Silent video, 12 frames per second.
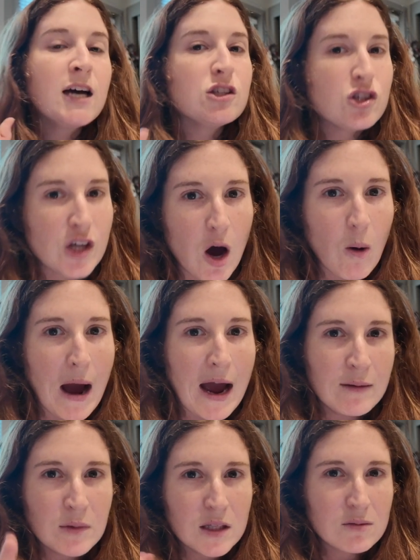So
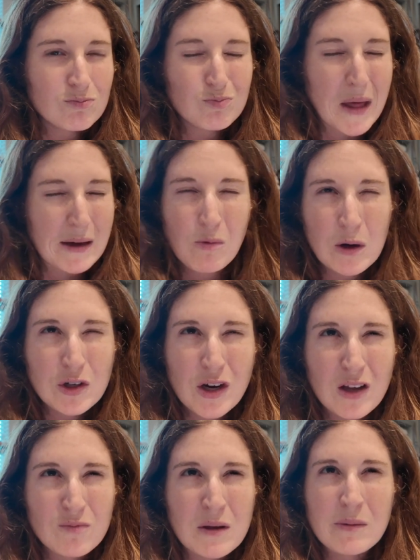I'm
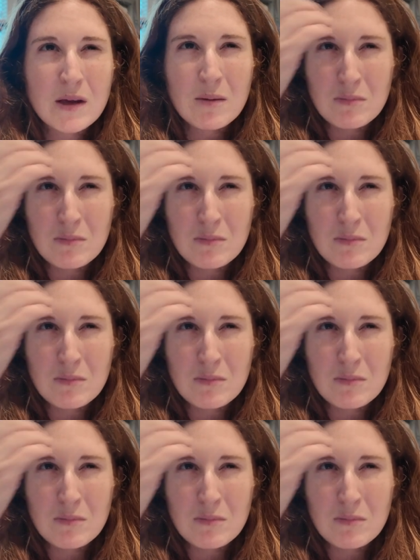wondering if maybe a